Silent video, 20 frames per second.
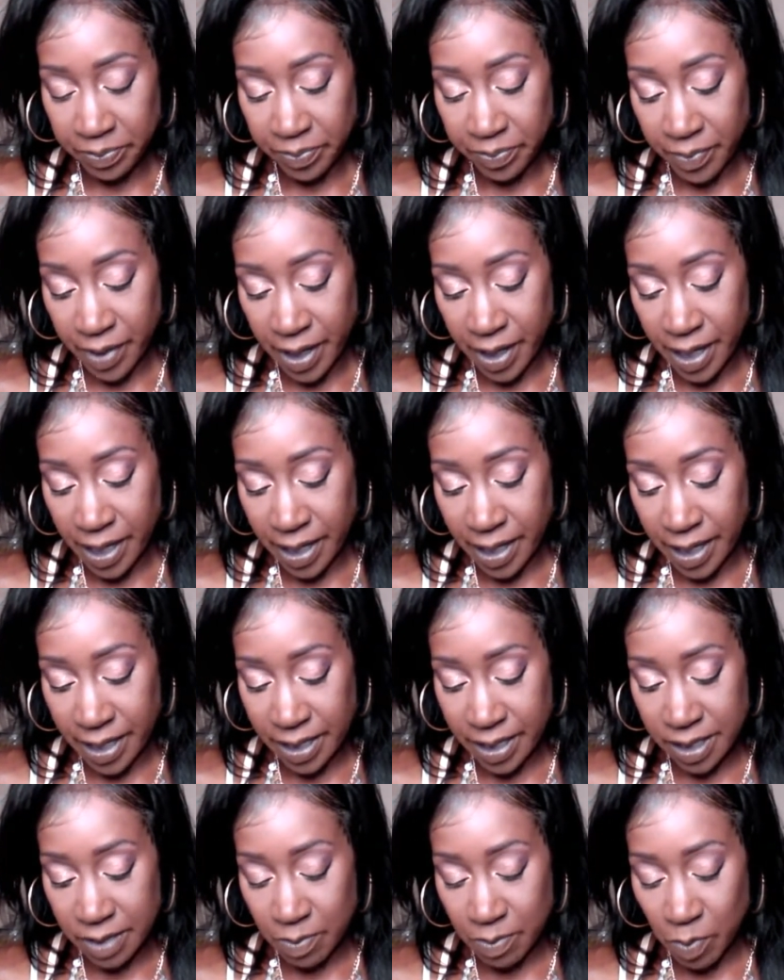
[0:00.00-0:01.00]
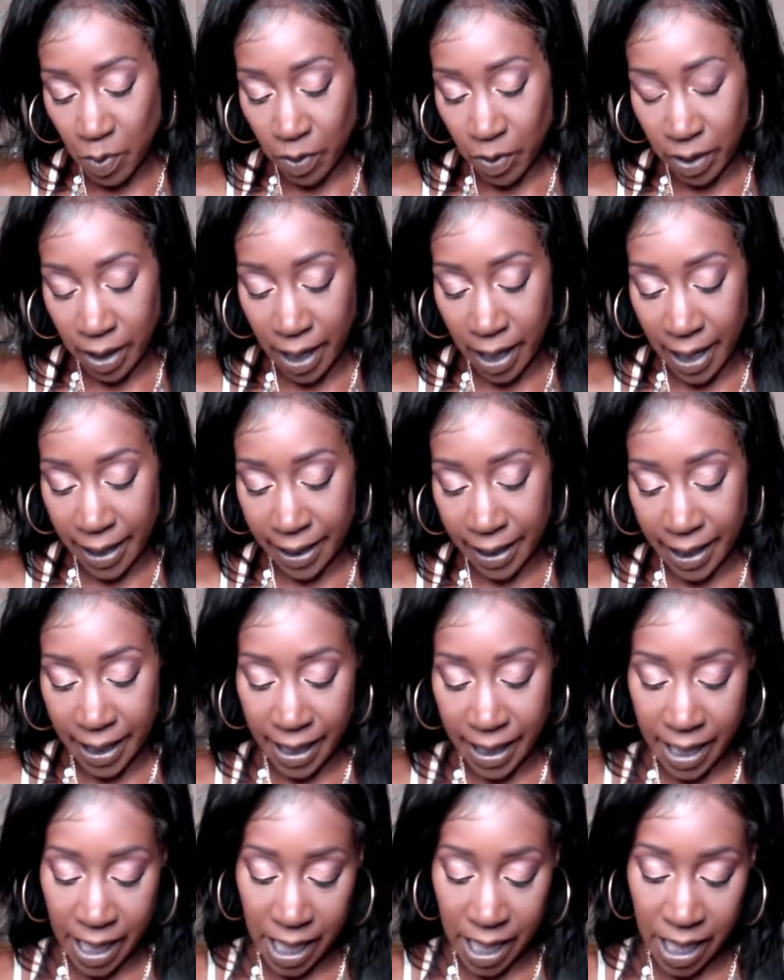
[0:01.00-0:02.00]
Well, guys,
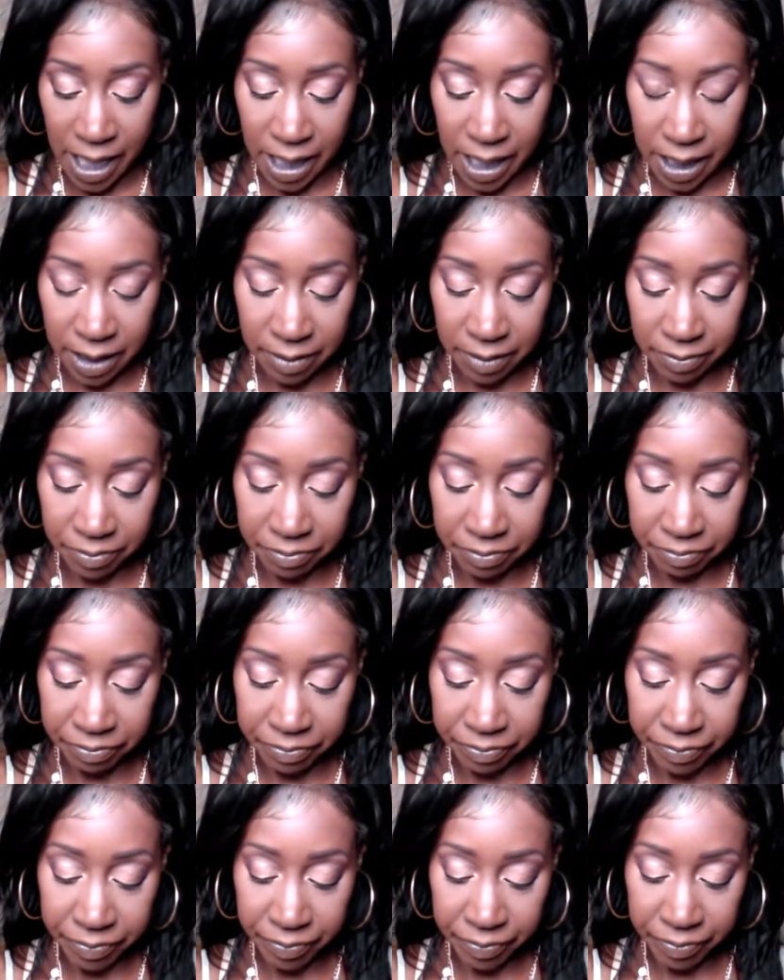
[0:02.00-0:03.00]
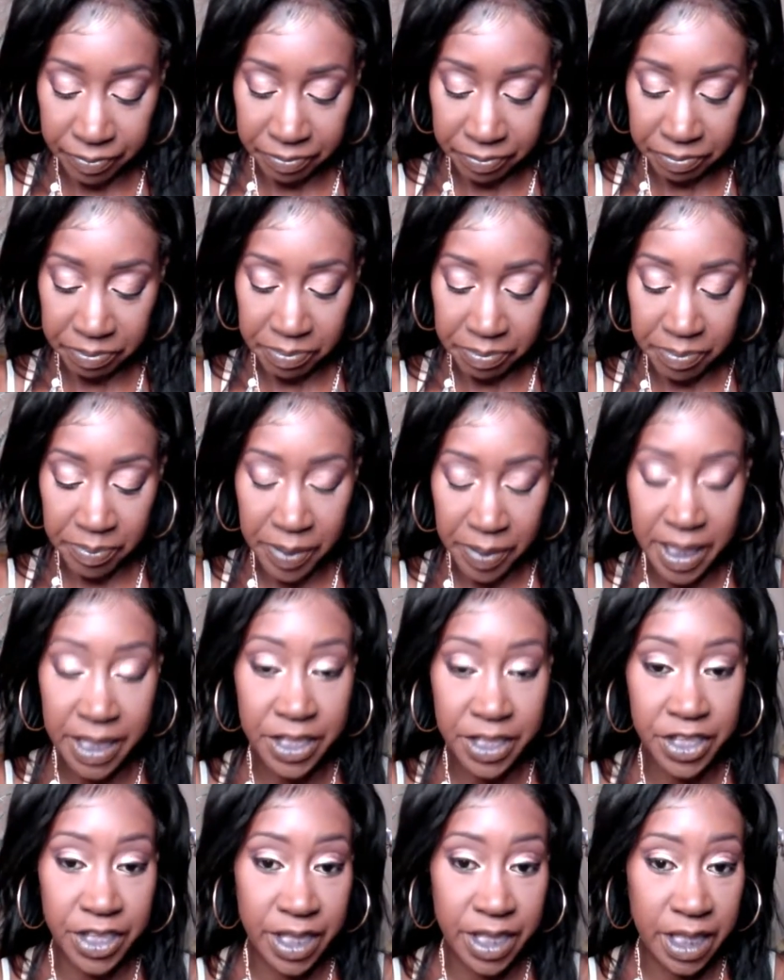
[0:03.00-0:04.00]
it's more like a uh,
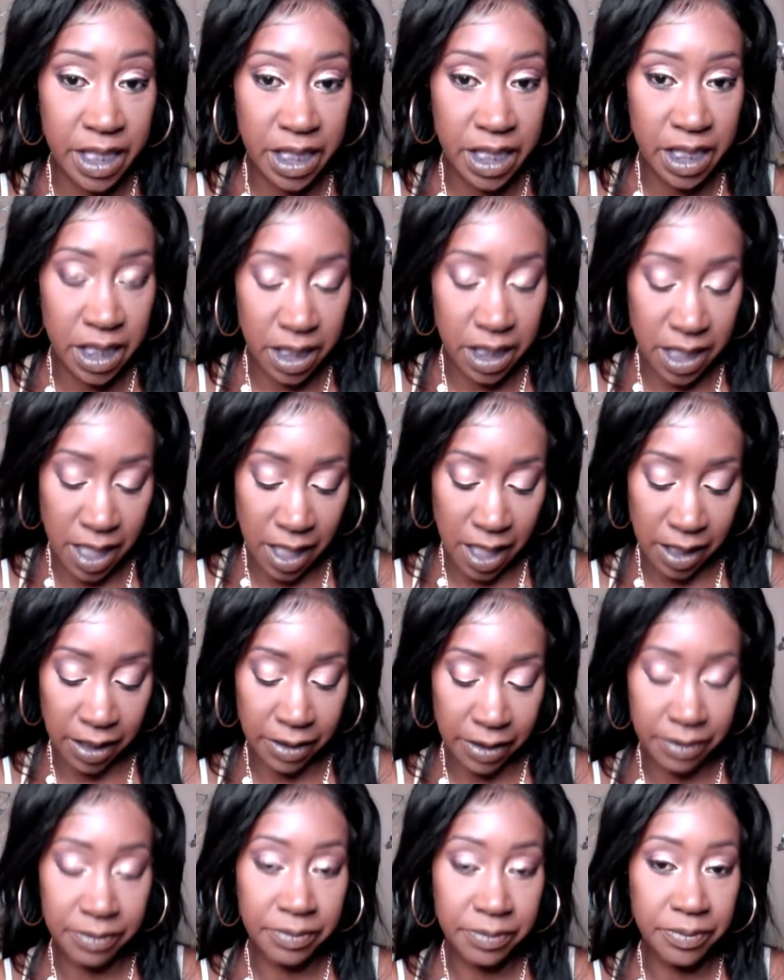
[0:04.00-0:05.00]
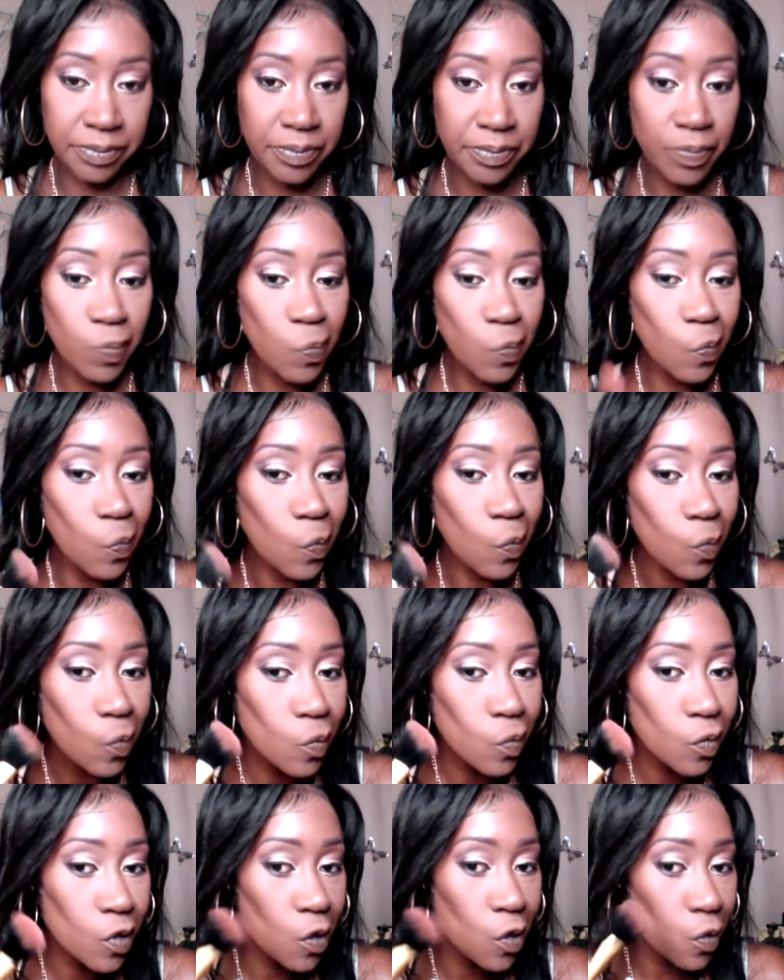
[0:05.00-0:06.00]
peachy
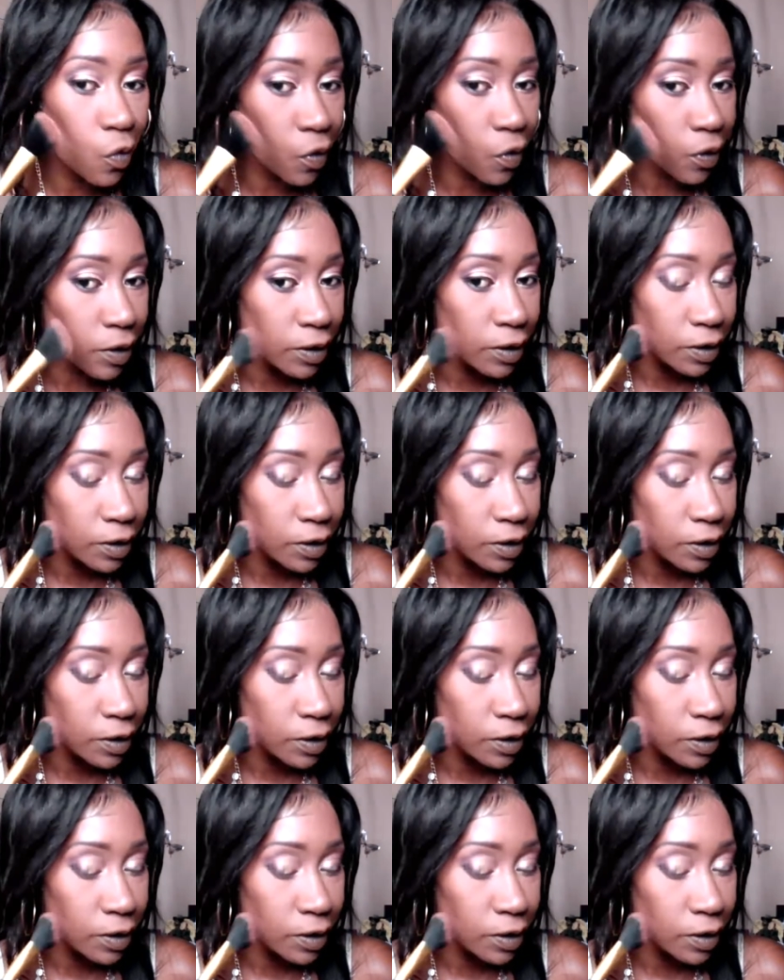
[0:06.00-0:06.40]
color.